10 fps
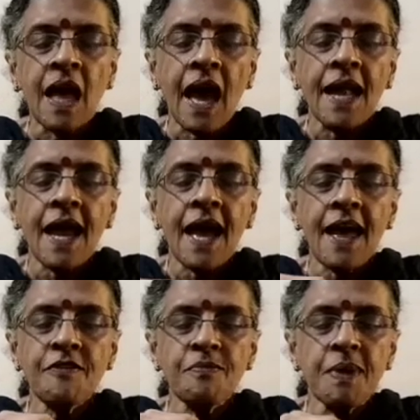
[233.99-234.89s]
And I
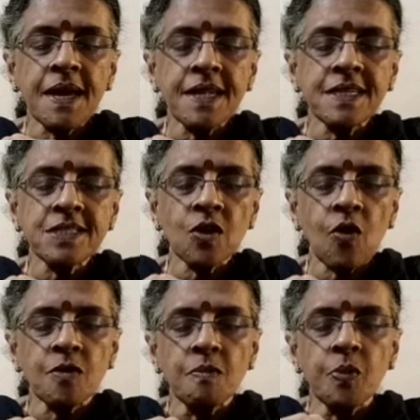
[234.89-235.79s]
have made it
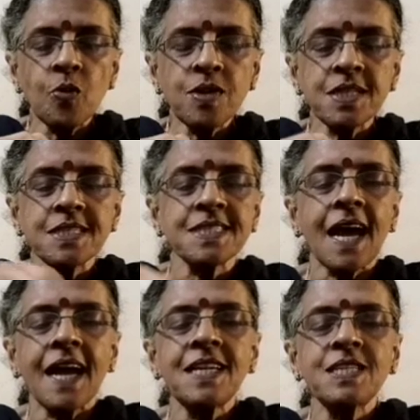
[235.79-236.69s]
on both the
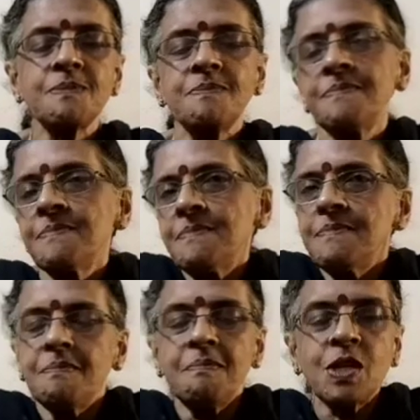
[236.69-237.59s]
sides
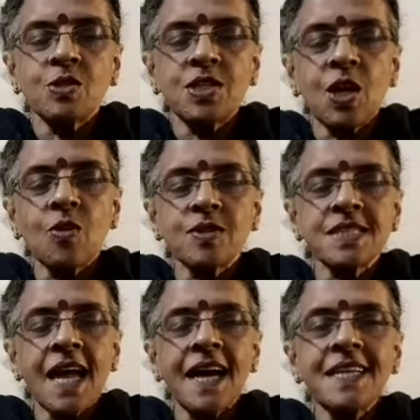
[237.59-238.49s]
because it looks
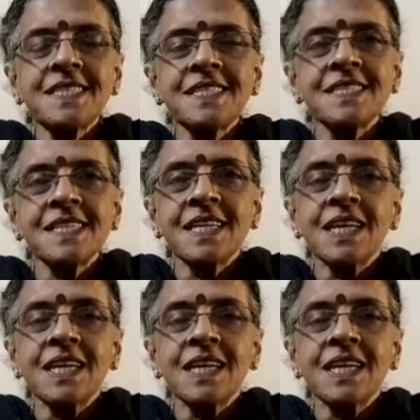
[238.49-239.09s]
nice,